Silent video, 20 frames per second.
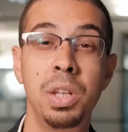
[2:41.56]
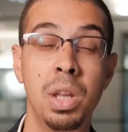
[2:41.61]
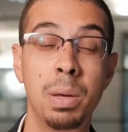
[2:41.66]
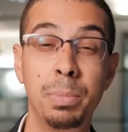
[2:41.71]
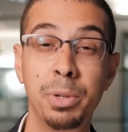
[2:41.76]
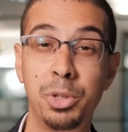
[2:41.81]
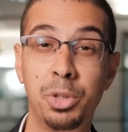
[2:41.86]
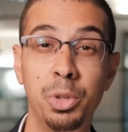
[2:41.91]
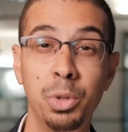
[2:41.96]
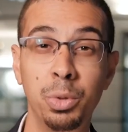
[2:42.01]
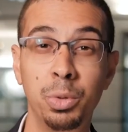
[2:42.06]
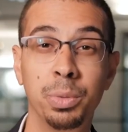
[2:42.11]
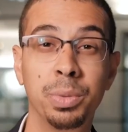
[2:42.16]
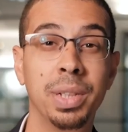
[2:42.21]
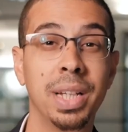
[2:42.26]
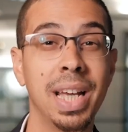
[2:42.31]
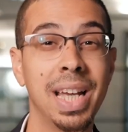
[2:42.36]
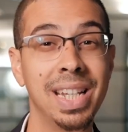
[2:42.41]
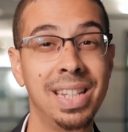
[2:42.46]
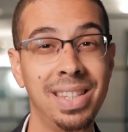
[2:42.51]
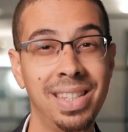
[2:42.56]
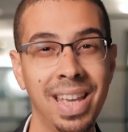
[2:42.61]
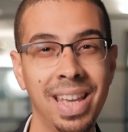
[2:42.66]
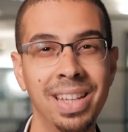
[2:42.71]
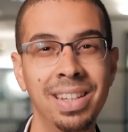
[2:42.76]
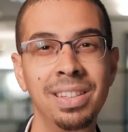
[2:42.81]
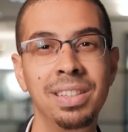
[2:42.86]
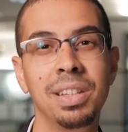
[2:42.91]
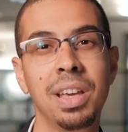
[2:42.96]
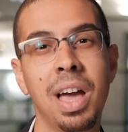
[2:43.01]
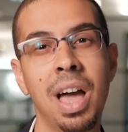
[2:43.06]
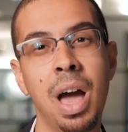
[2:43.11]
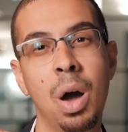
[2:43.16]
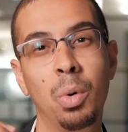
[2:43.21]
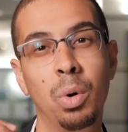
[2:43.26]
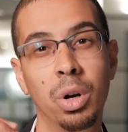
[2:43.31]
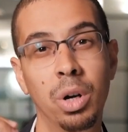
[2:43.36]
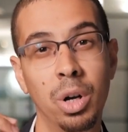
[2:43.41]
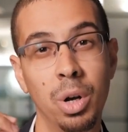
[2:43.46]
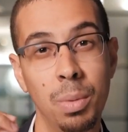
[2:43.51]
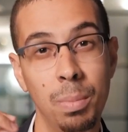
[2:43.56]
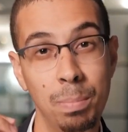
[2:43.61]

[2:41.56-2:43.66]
Number two, attend our